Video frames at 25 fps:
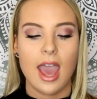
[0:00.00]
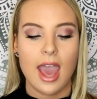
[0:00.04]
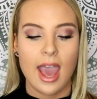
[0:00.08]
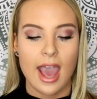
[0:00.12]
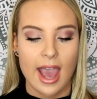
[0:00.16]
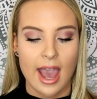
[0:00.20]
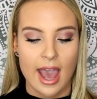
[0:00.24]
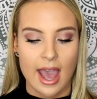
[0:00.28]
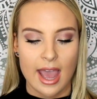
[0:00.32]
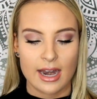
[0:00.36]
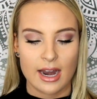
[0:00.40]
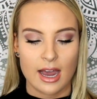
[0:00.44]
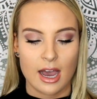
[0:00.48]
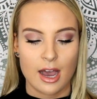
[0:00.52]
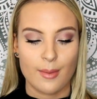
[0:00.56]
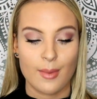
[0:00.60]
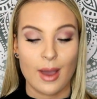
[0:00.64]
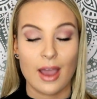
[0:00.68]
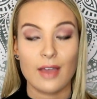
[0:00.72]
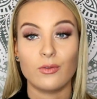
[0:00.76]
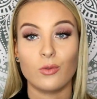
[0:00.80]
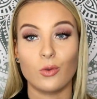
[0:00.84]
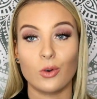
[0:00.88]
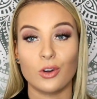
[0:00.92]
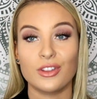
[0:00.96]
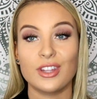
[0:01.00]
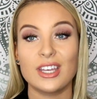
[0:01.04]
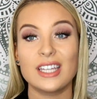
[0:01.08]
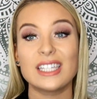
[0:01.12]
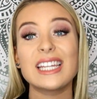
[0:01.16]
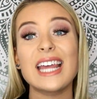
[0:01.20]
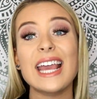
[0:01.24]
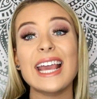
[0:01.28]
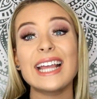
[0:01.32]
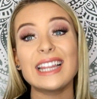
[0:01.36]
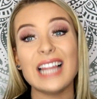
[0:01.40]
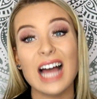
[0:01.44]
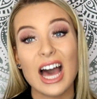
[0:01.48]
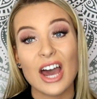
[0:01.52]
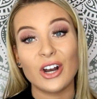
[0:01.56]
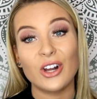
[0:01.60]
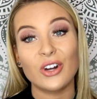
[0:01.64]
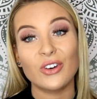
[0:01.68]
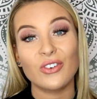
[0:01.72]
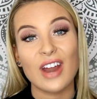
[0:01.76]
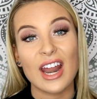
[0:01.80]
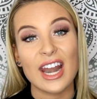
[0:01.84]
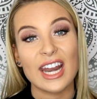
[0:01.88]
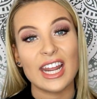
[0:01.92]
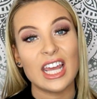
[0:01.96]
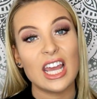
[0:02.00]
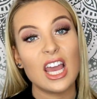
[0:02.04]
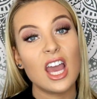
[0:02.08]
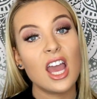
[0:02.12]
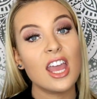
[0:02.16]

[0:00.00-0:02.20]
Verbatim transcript: and um, I've worn this a lot already.